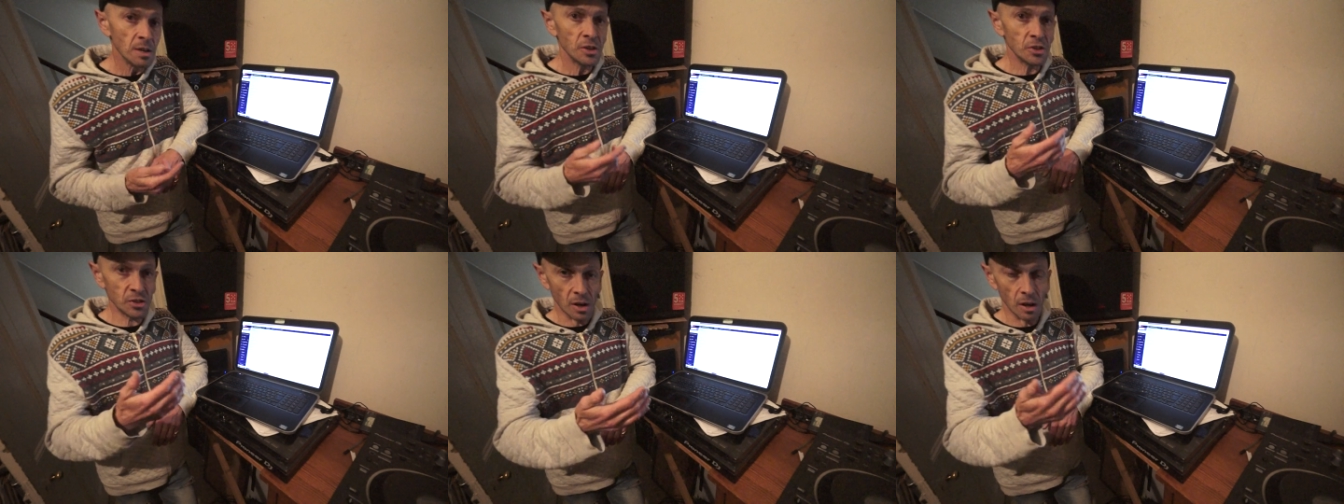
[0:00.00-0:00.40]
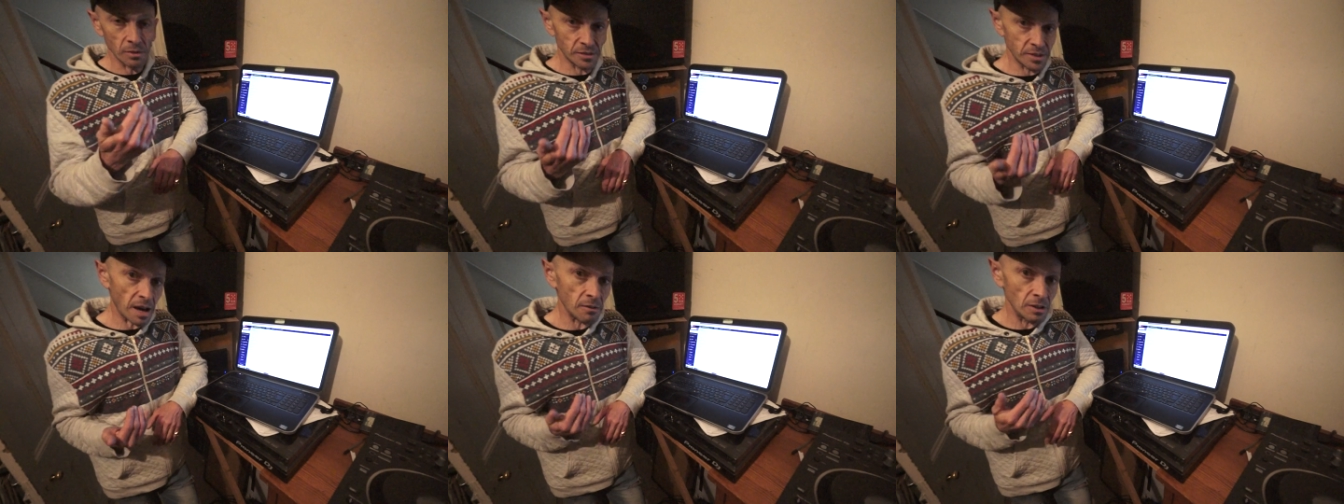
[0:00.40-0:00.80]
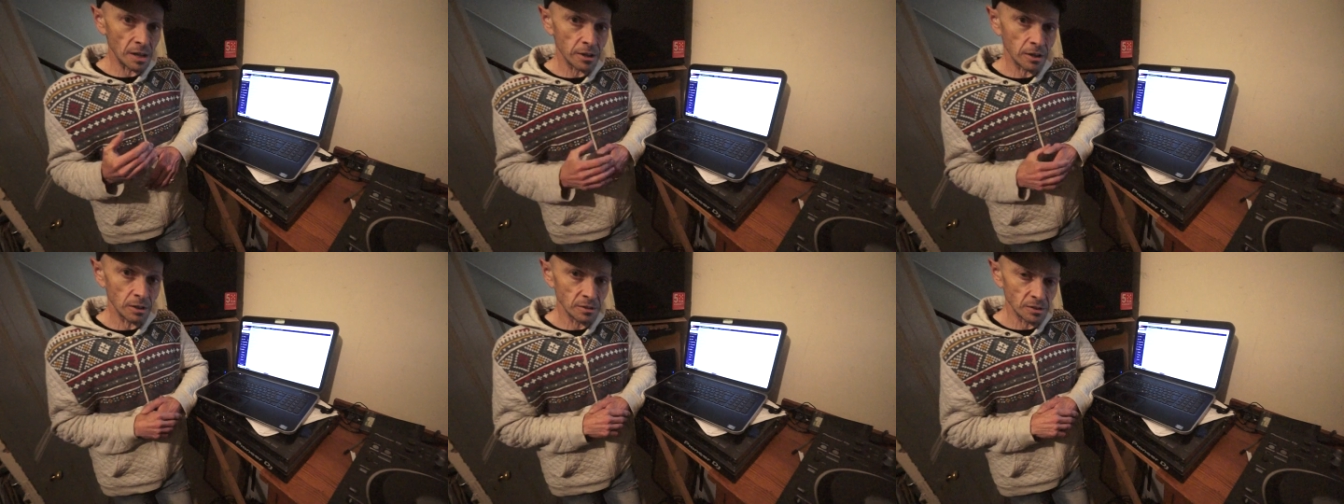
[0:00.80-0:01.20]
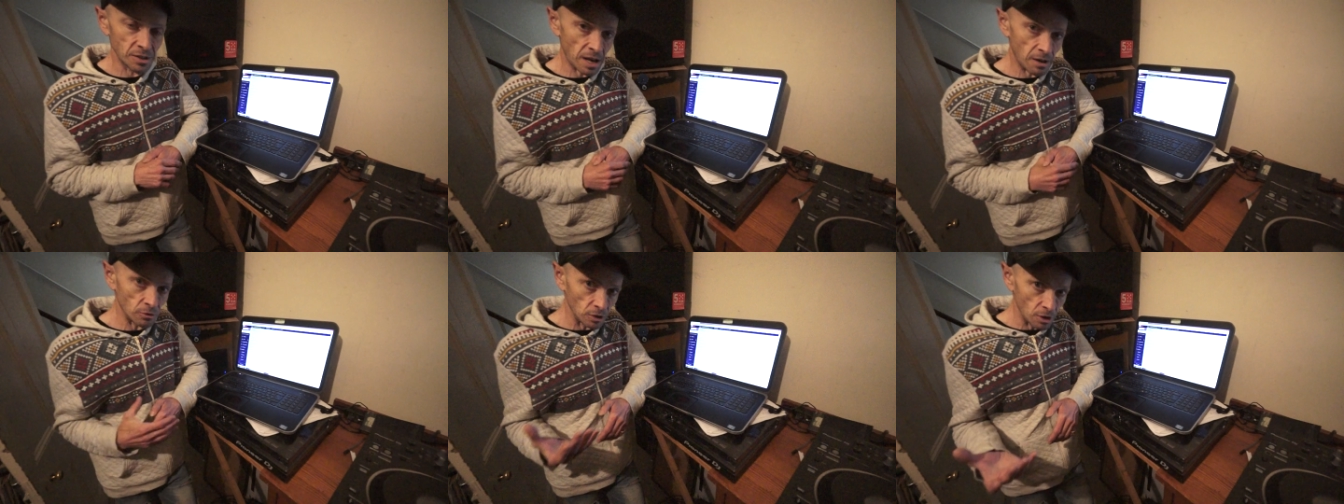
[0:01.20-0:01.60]
start download,
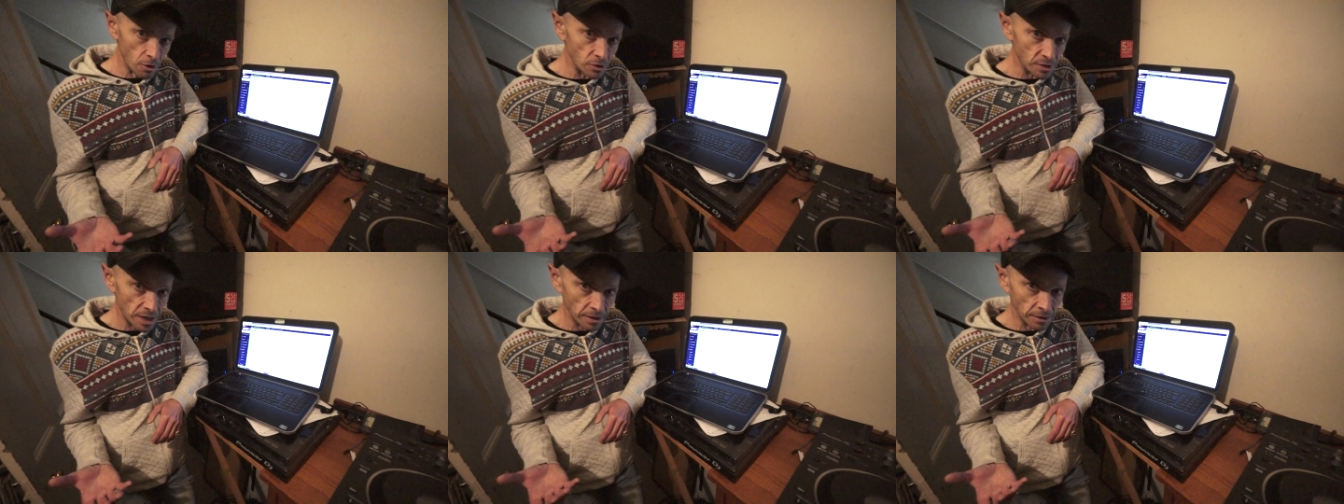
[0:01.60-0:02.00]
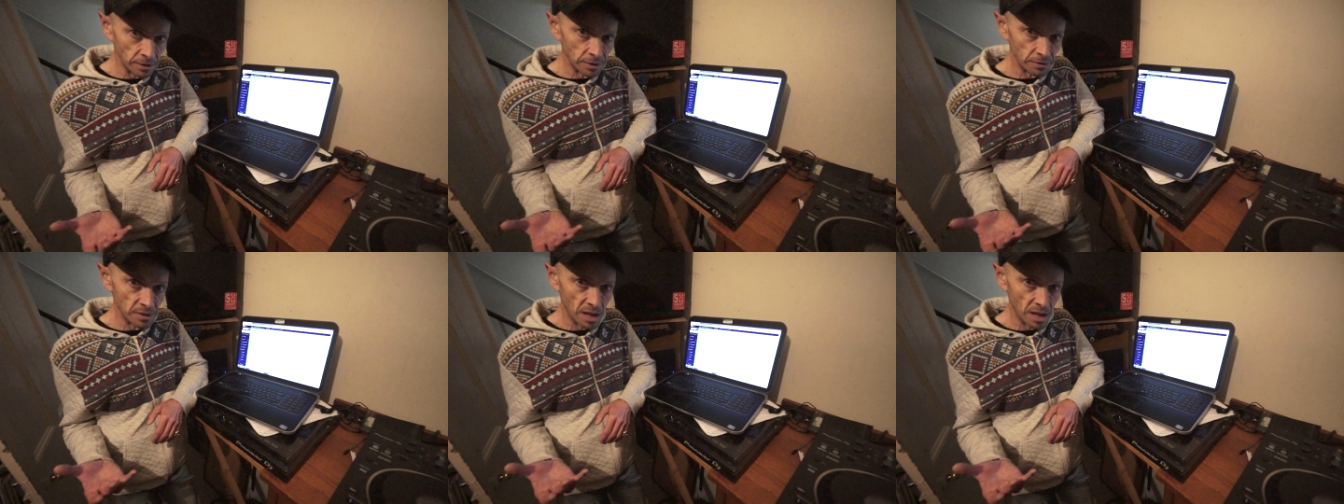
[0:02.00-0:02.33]
downloading